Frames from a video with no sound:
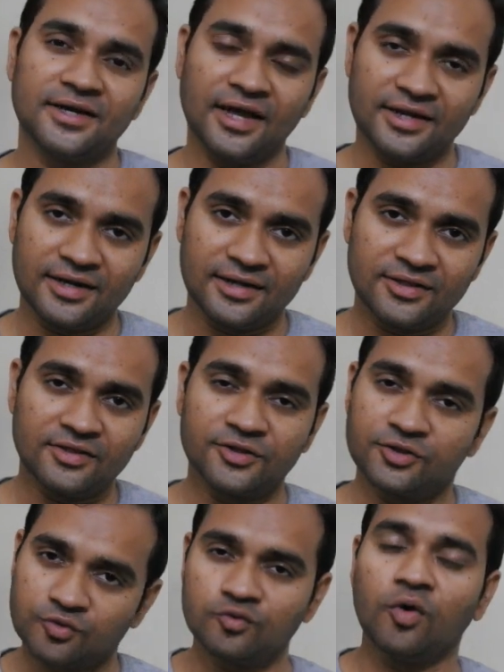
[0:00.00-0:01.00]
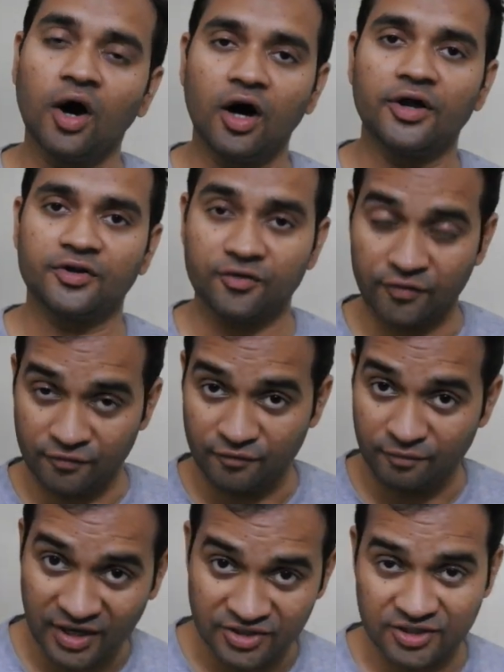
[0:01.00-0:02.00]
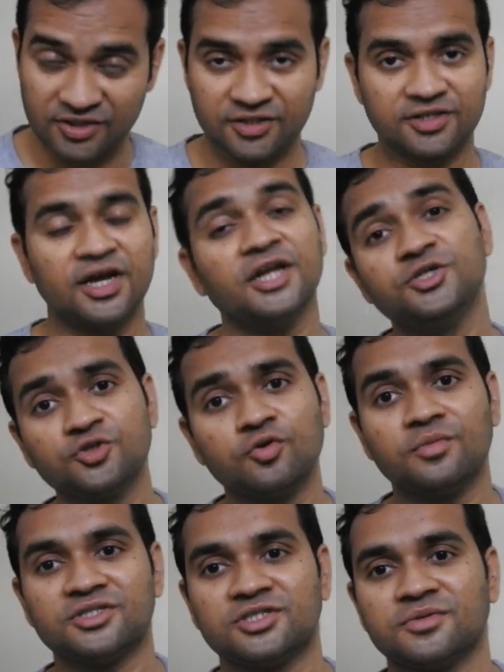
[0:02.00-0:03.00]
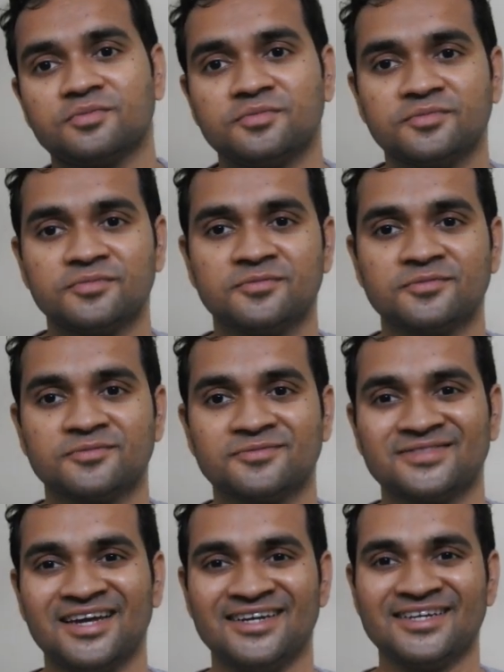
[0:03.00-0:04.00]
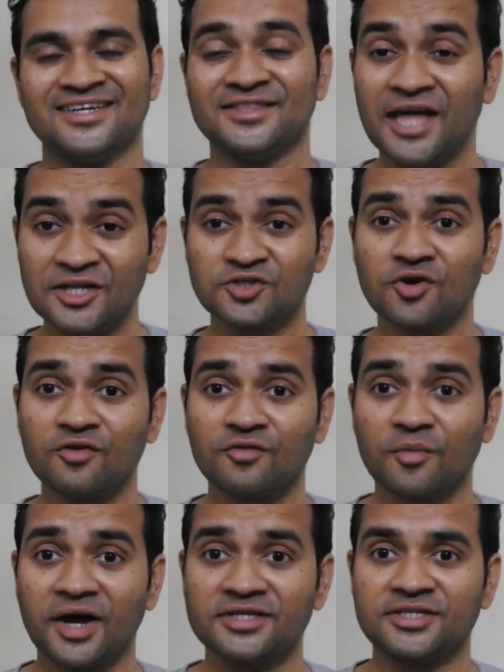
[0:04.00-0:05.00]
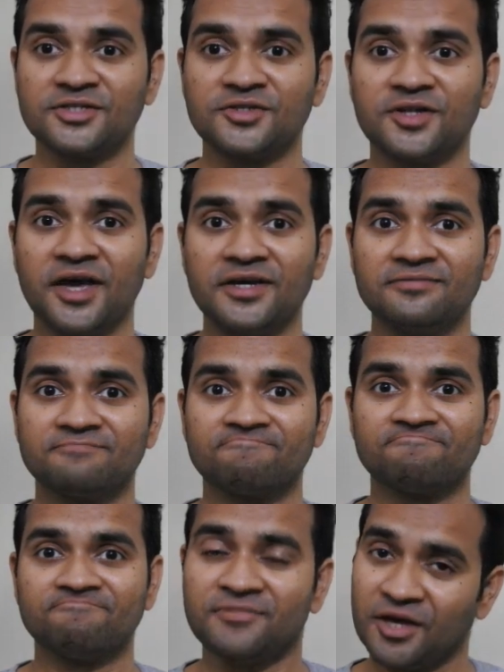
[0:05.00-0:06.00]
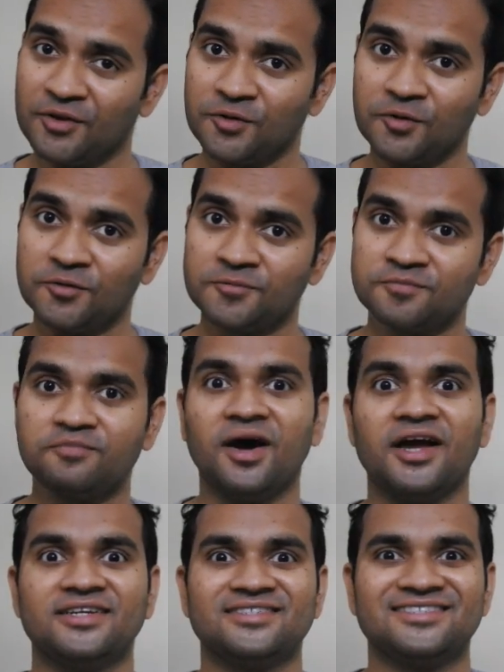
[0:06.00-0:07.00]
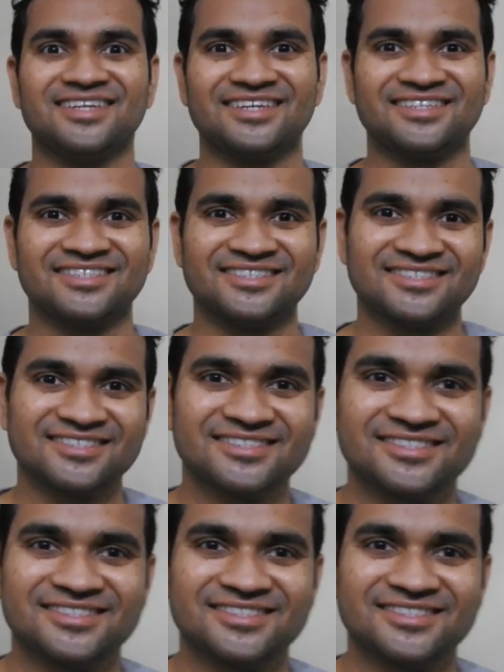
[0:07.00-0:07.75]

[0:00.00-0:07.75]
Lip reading: and the true art of magic and showmanship. That's all from my side today. There you go. Bye. Take care.